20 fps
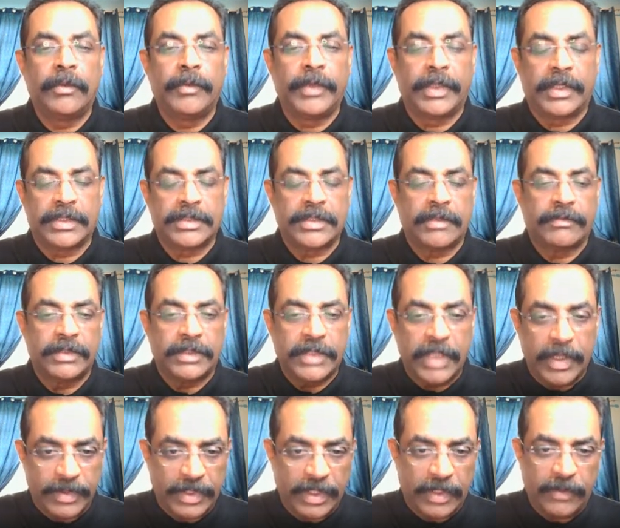because of the
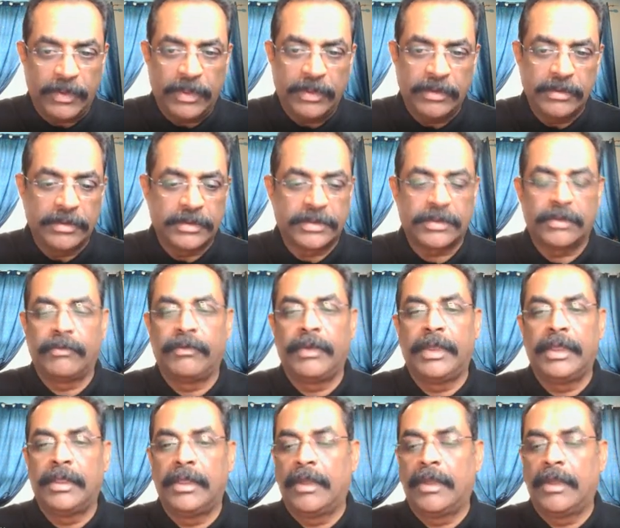time travel, so we